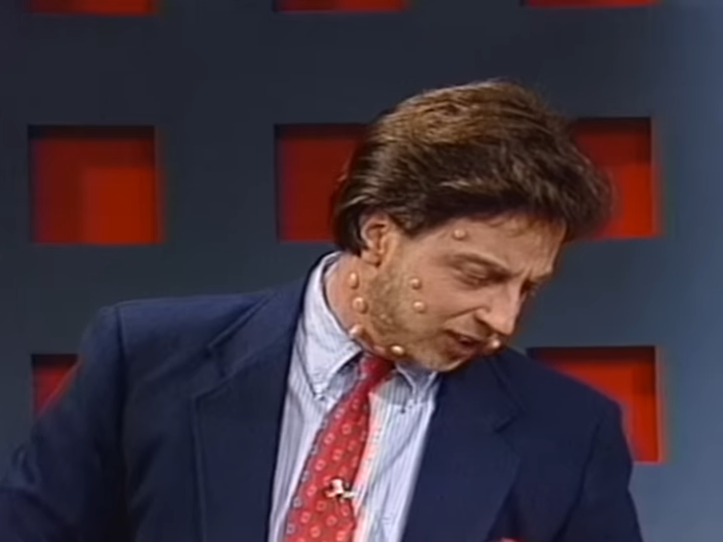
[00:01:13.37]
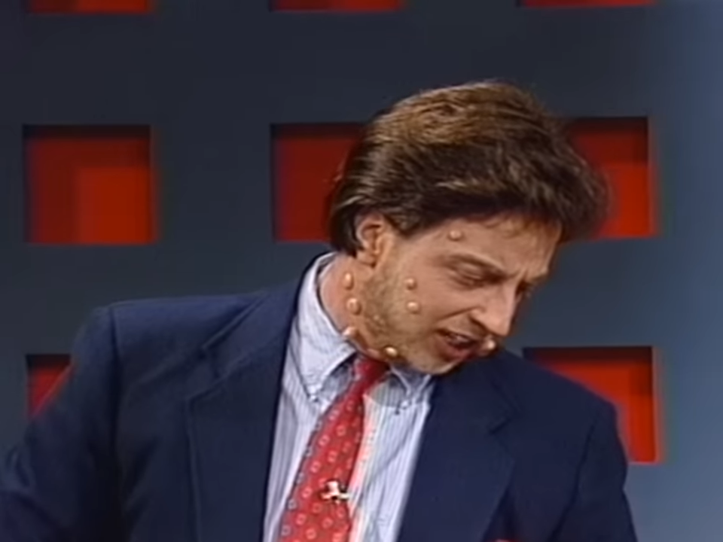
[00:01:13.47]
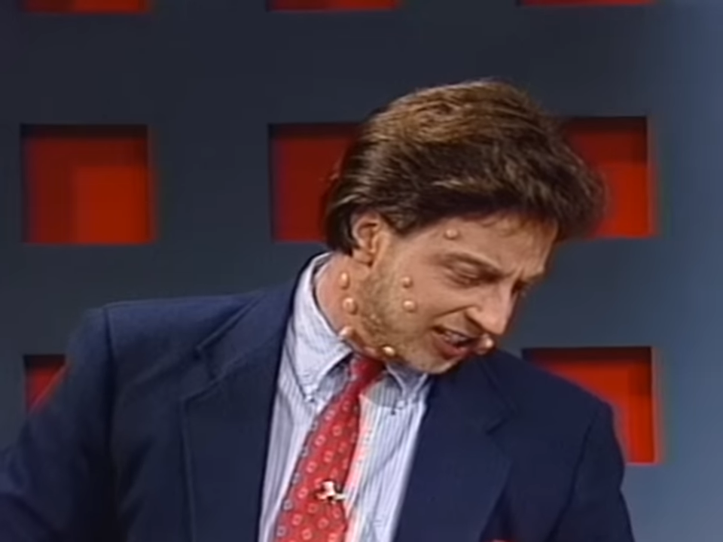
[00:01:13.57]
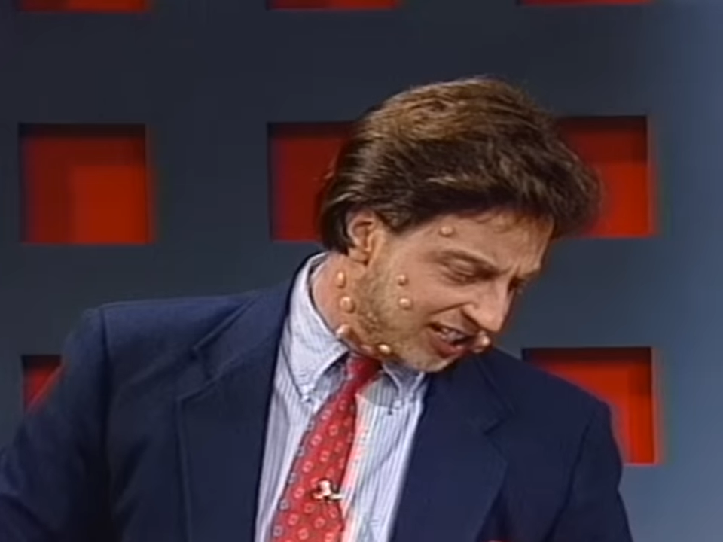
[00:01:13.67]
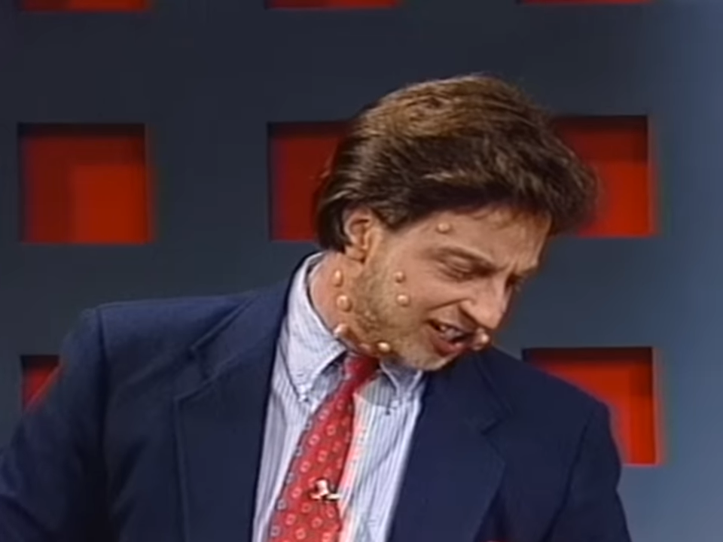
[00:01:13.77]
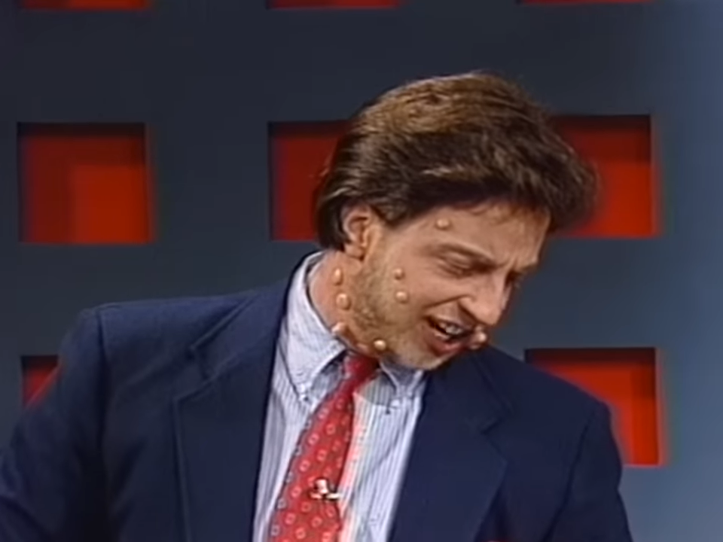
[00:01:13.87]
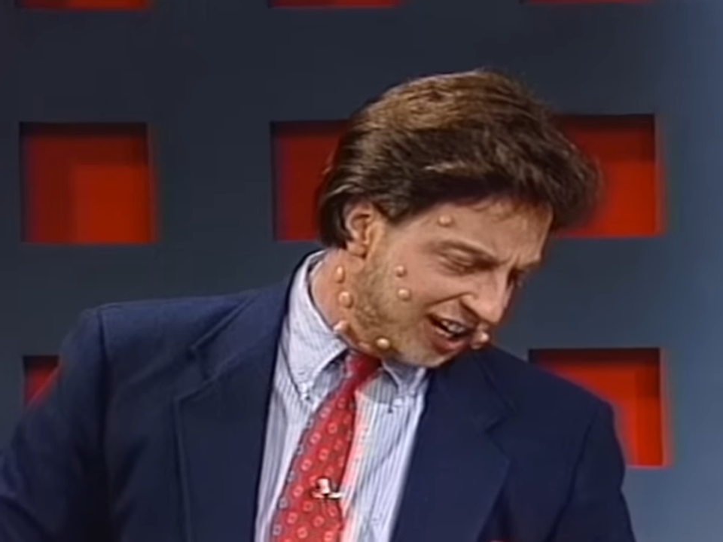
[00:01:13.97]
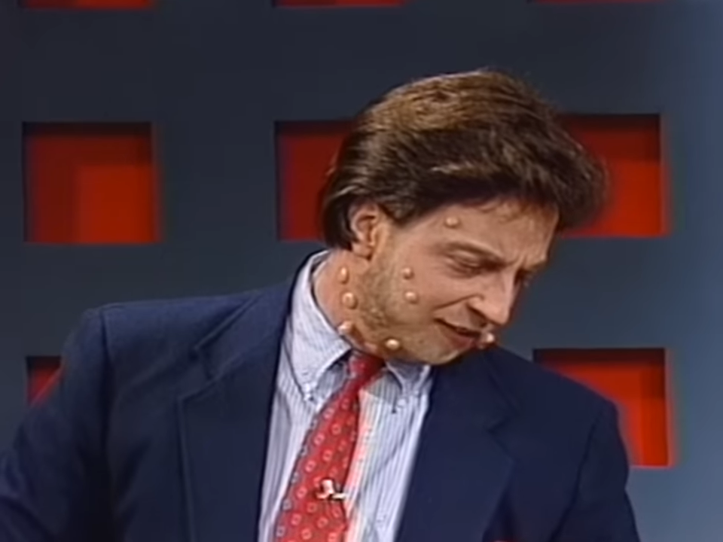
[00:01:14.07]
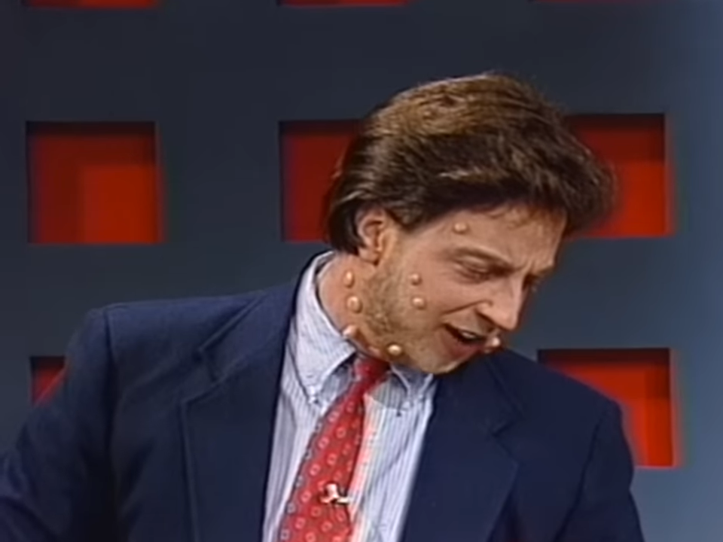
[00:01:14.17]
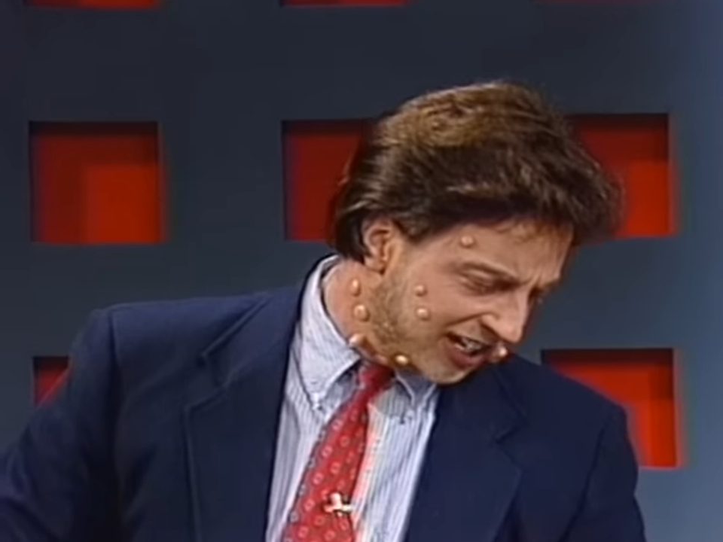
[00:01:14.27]
is the
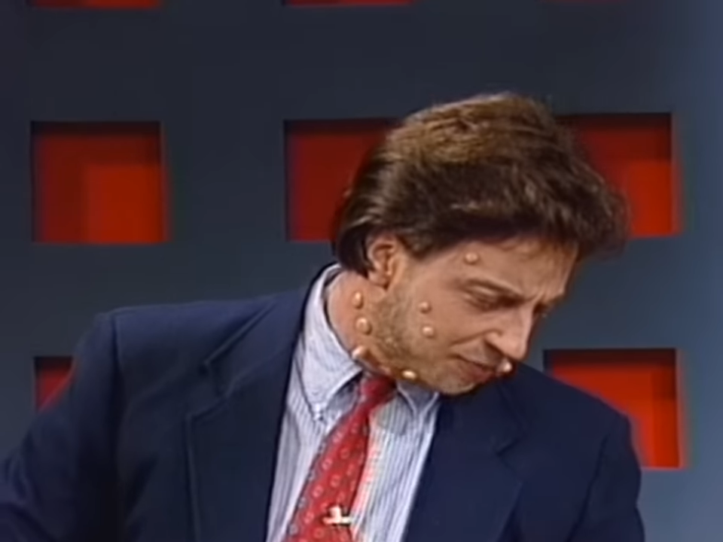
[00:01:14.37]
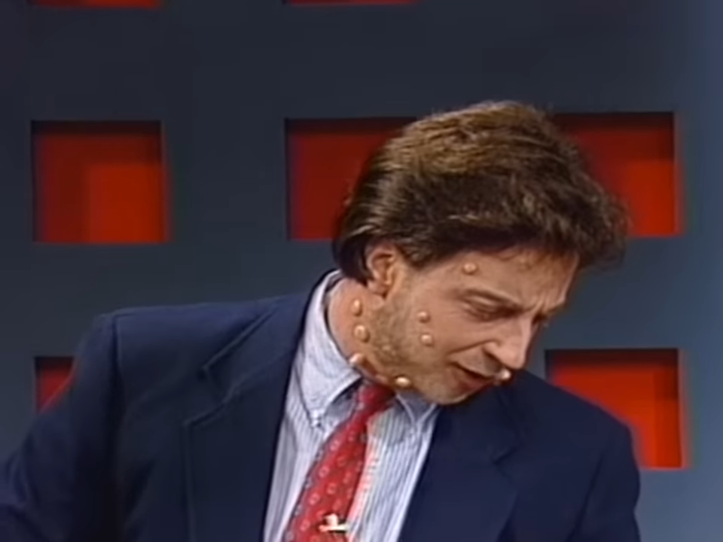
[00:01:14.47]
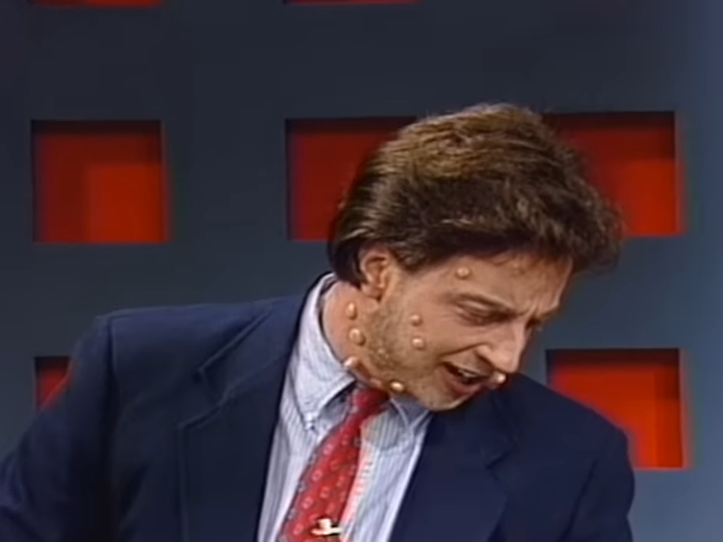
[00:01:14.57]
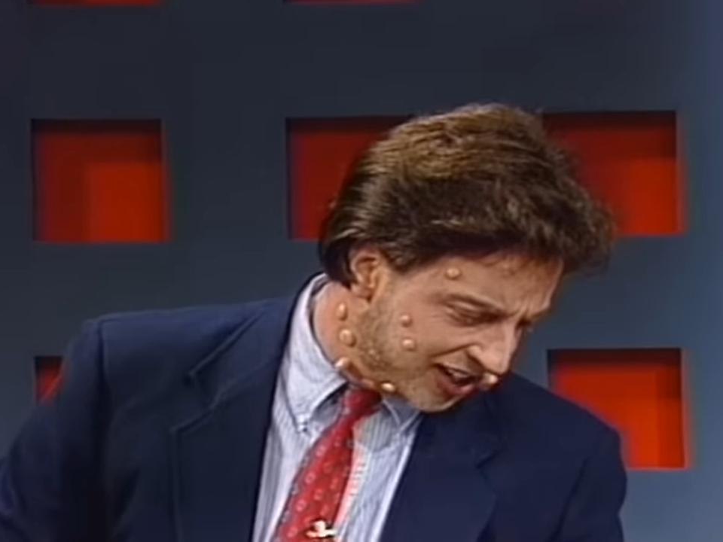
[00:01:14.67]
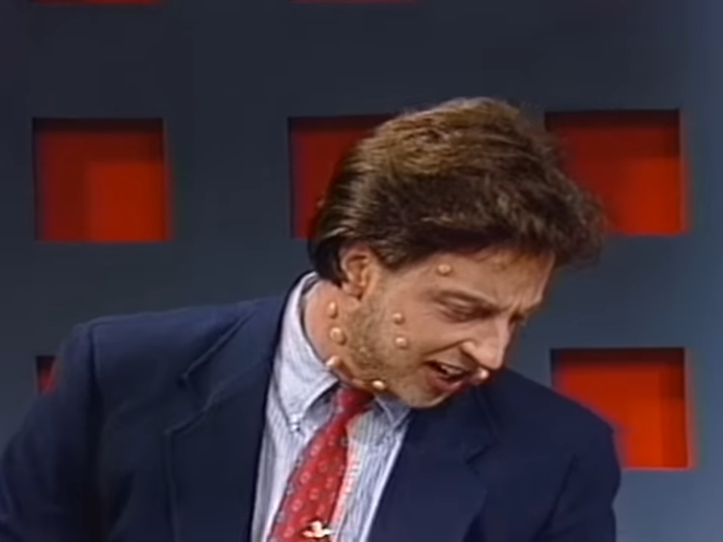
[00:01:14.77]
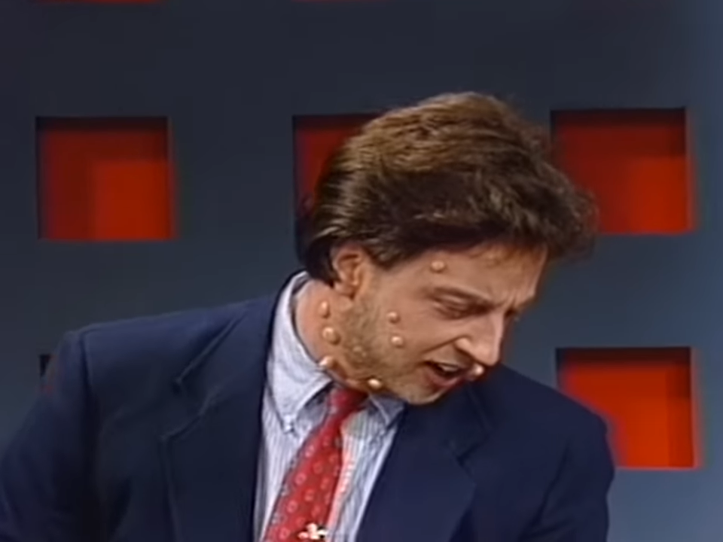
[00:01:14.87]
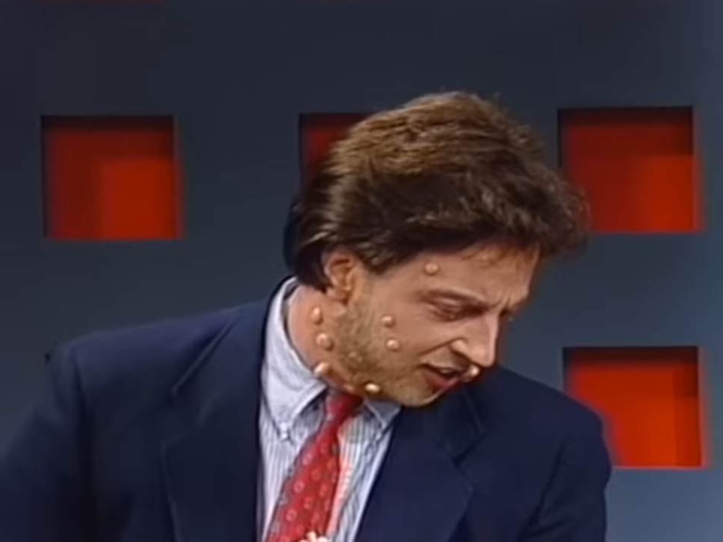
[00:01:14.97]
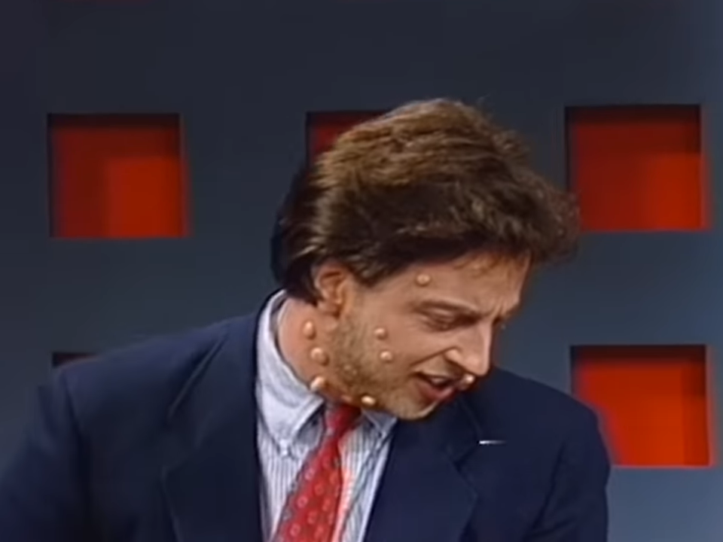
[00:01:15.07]
senior vice president of